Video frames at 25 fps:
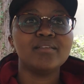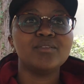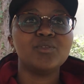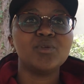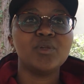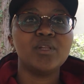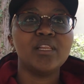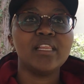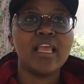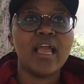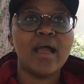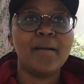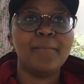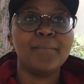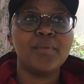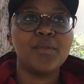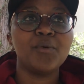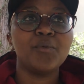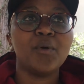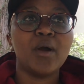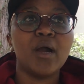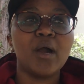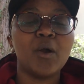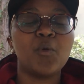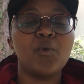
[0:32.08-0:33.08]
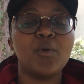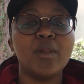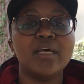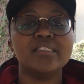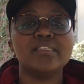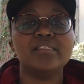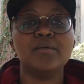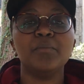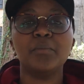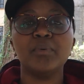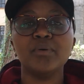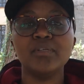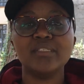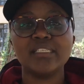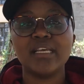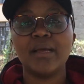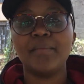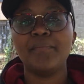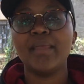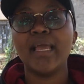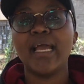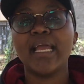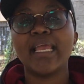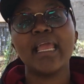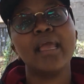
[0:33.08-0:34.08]
tuliambiwa kuna
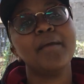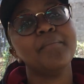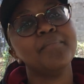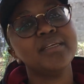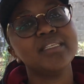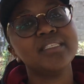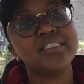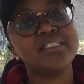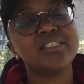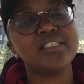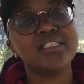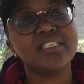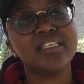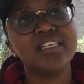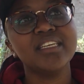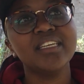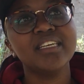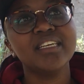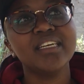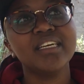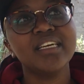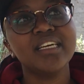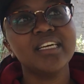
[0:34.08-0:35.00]
symposium ya chemistry,